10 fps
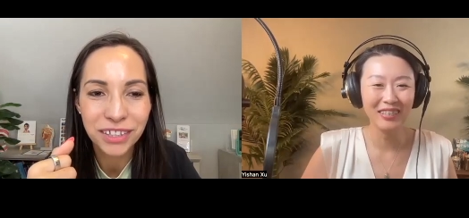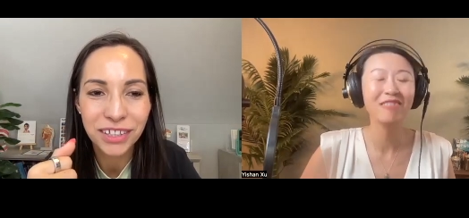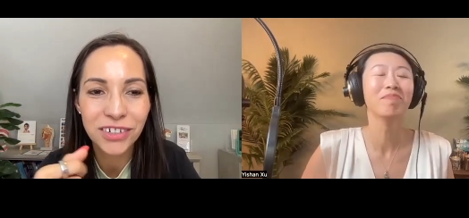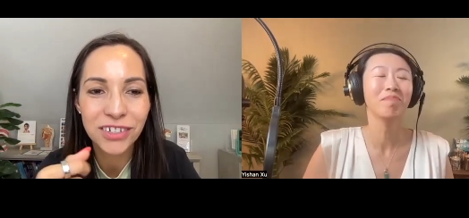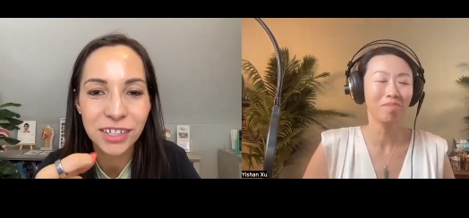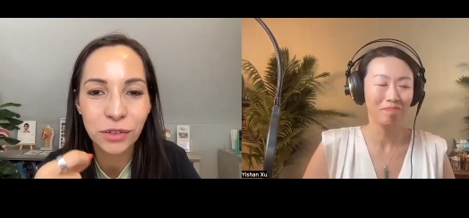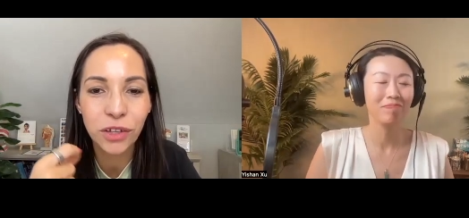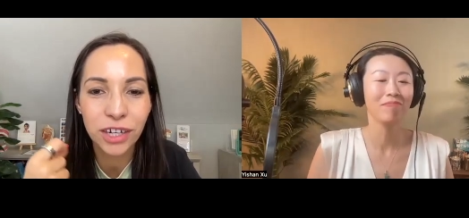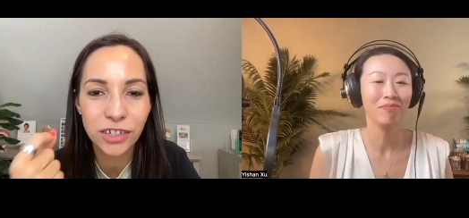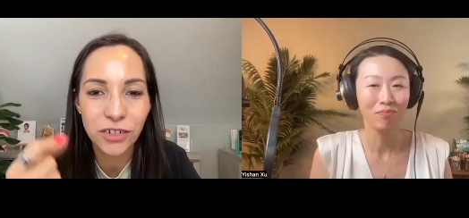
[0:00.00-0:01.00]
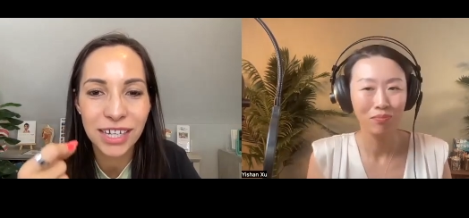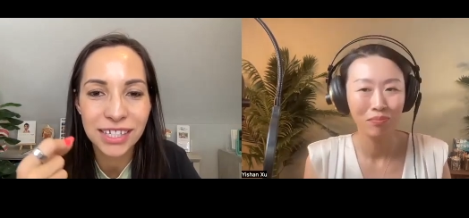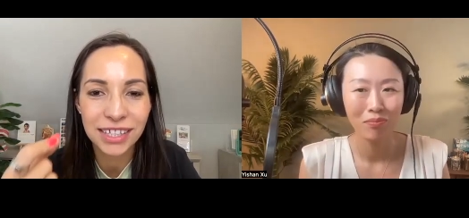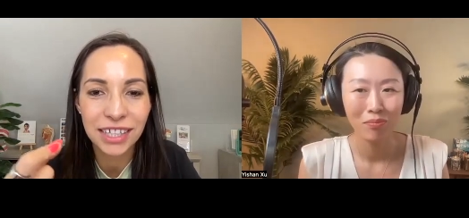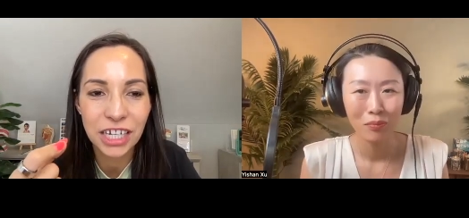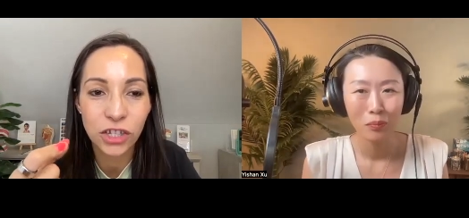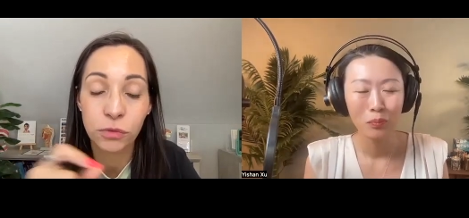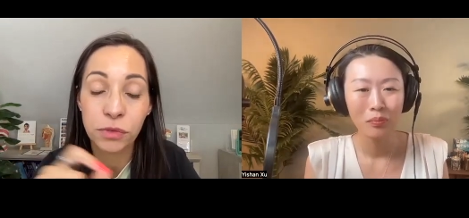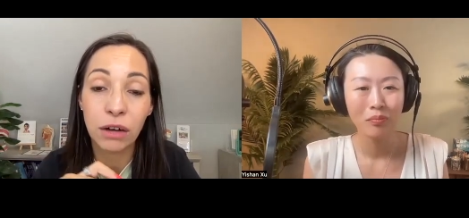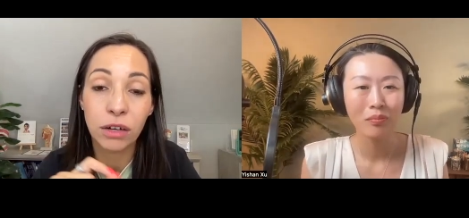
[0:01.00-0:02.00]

Speaker 1: You're mm. still not addressing the issue now.